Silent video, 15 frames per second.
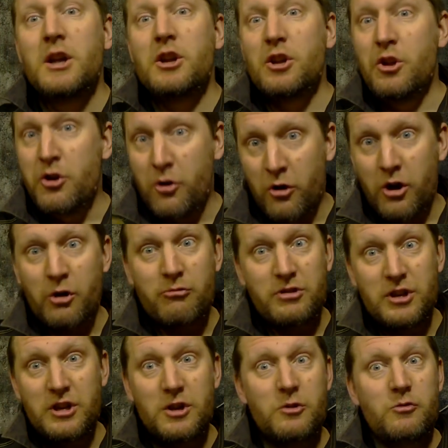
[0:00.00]
You're not going
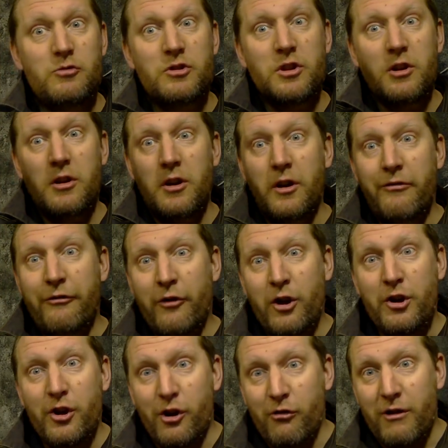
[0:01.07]
to use a
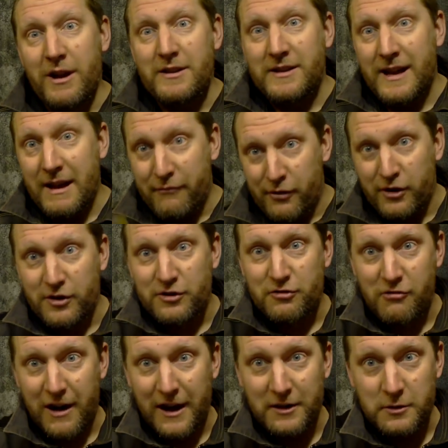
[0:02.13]
finer grit to get rid of the
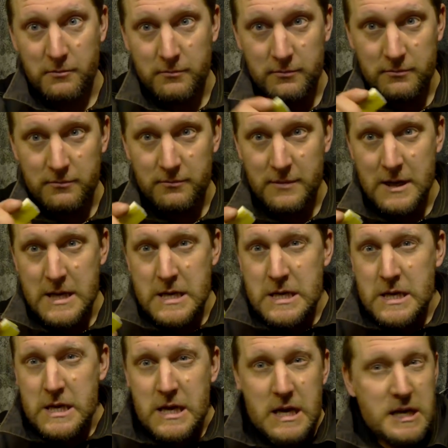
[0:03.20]
scratch.
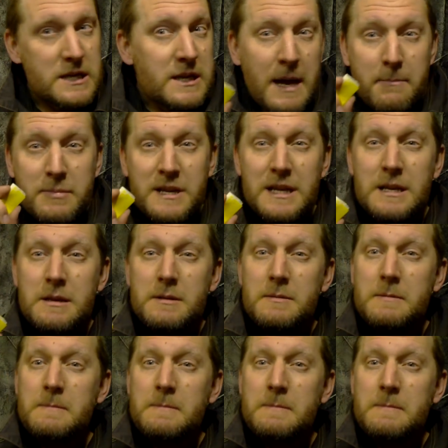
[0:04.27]
It's tempting.